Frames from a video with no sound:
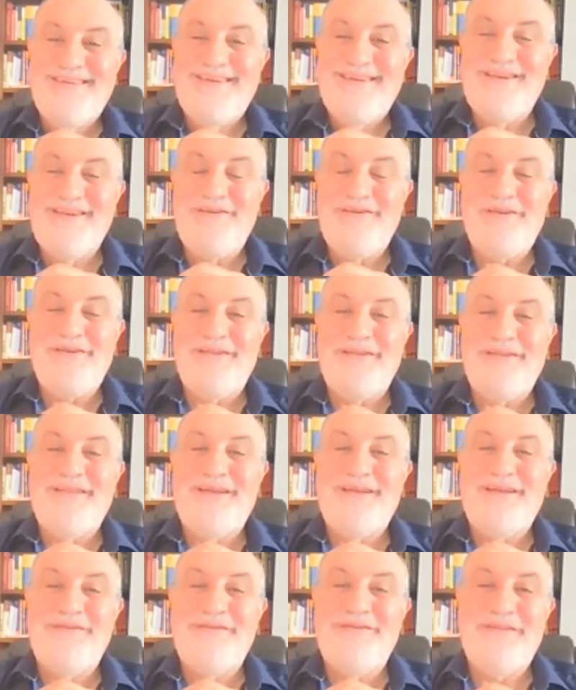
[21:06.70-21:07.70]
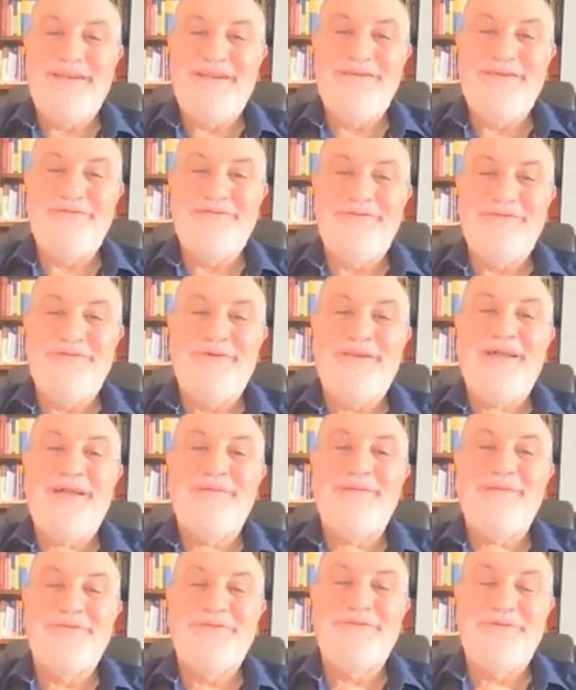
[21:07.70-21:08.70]
and a shutdown of the country, what
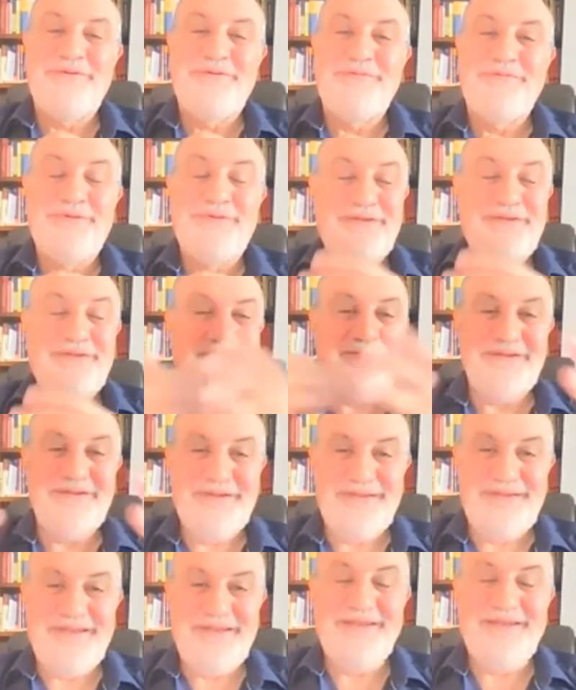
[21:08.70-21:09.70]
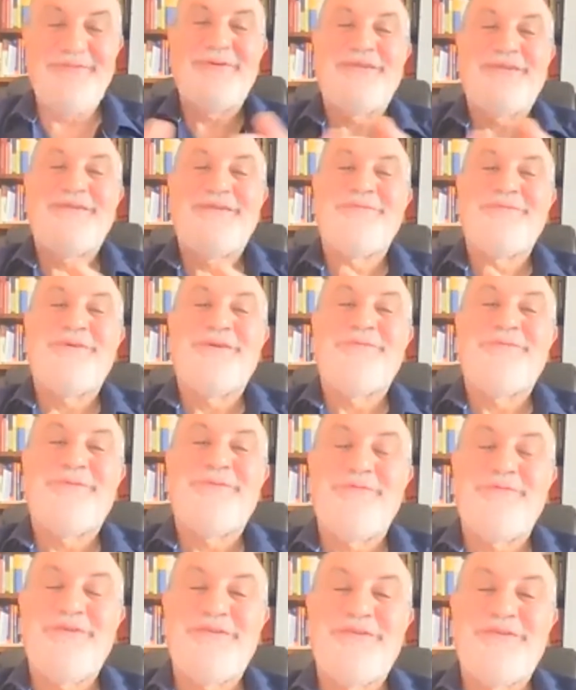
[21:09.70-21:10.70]
happens to you? That's exactly what what,
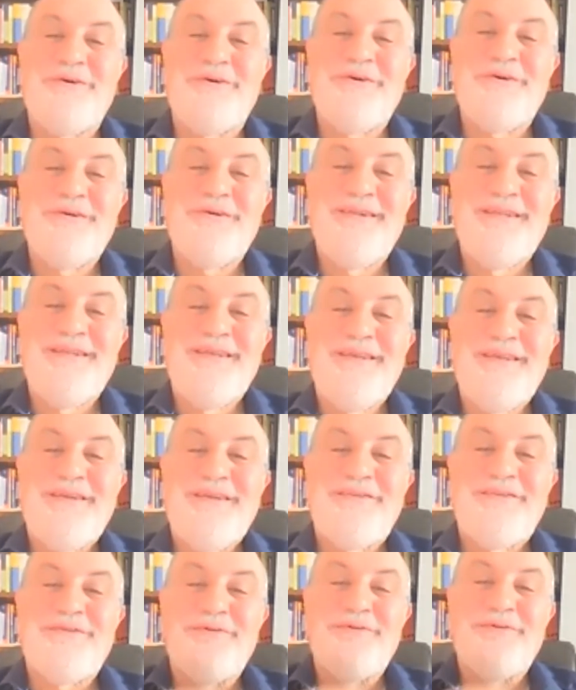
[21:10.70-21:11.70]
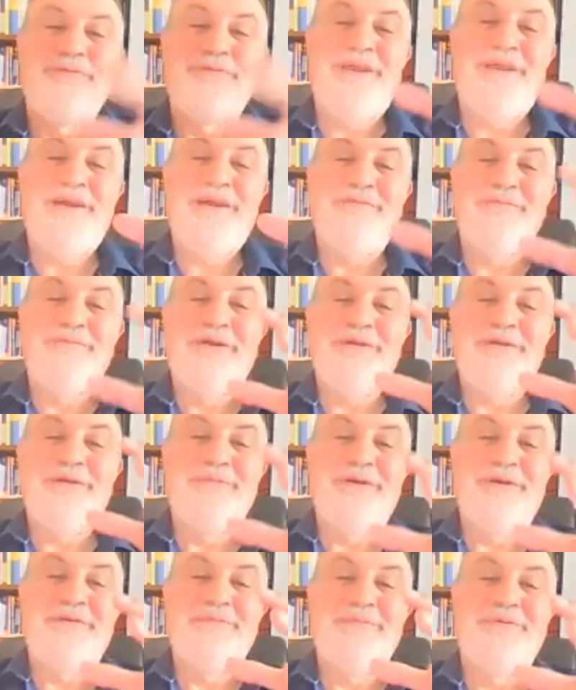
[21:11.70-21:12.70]
what we saw. So we have much
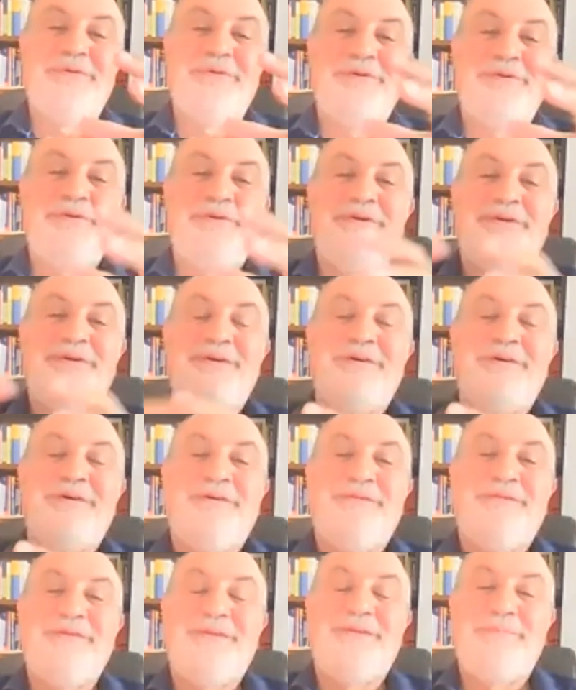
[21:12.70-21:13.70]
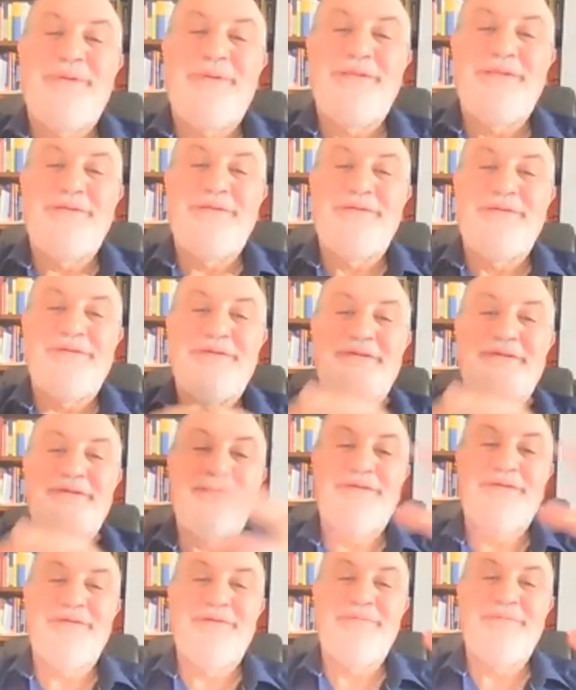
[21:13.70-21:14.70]
much more uh, of a dependence. The
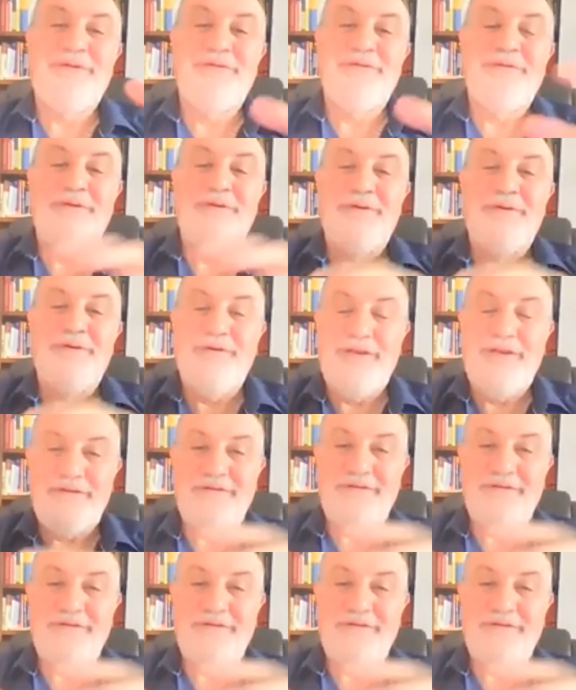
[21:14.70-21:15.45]
system is no longer as